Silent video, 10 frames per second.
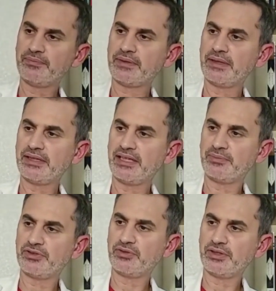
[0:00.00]
In
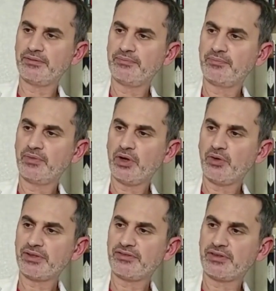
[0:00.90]
chemistry, we
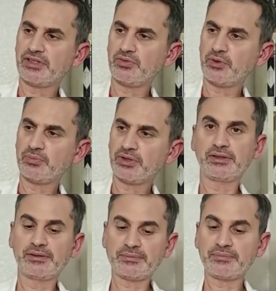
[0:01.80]
always finish what
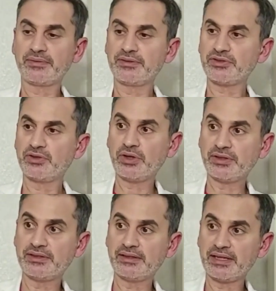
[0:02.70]
we
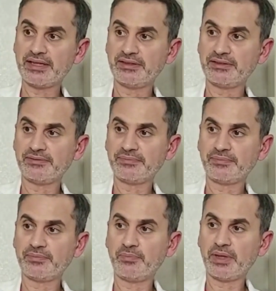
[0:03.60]
start and
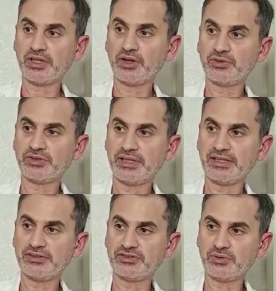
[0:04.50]
we close the
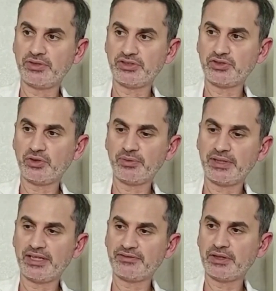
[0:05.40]
lids, so these should not be
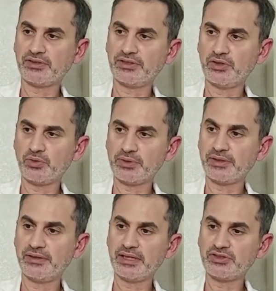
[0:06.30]
left out in the
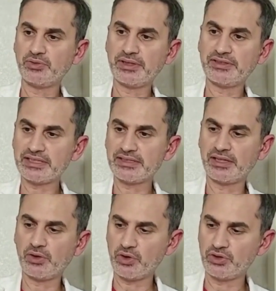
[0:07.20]
open. As you can see, they
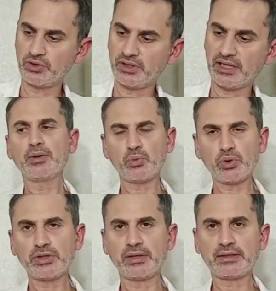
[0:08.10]
all look like
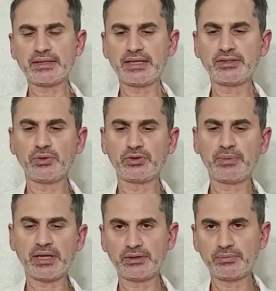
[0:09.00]
water. It has no
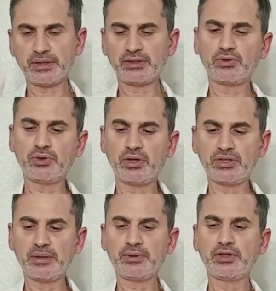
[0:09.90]
smell, but it should not
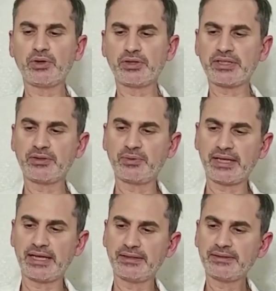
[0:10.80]
come into contact with
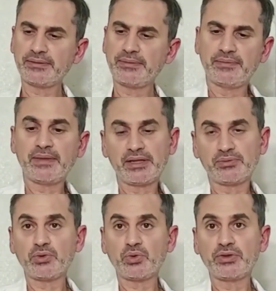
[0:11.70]
hands. And
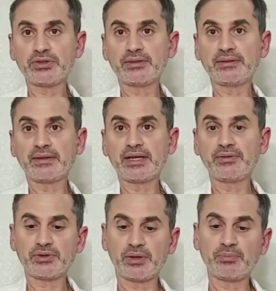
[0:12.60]
of course,
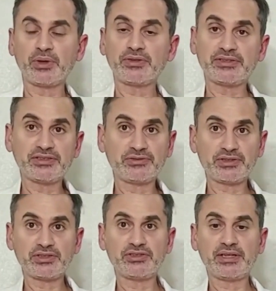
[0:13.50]
after our process is
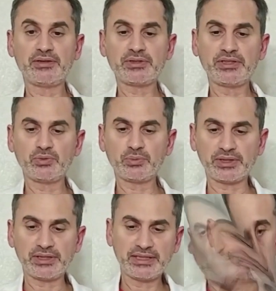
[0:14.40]
finished, everything will be
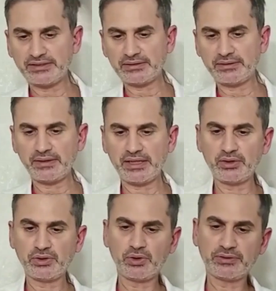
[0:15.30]
cleaned. I
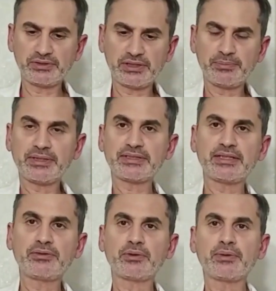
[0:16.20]
don't know if it can be
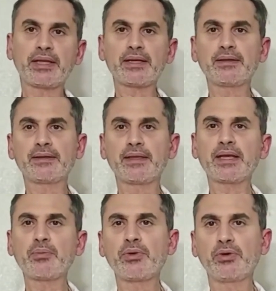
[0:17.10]
seen from there.
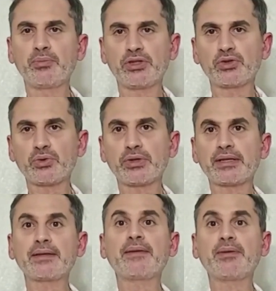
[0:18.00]
I will zoom in
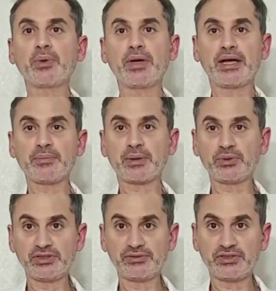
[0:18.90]
shortly. Small air
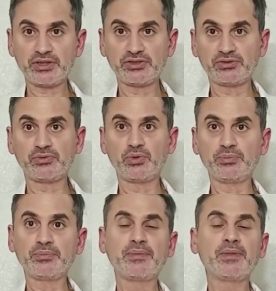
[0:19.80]
bubbles have started to
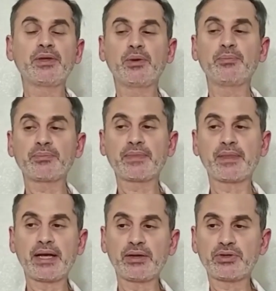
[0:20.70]
form. So,
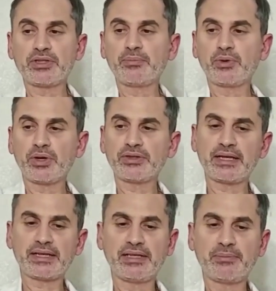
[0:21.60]
hydrogen
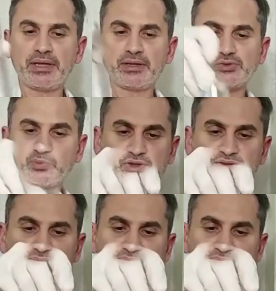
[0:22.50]
peroxide has begun to work.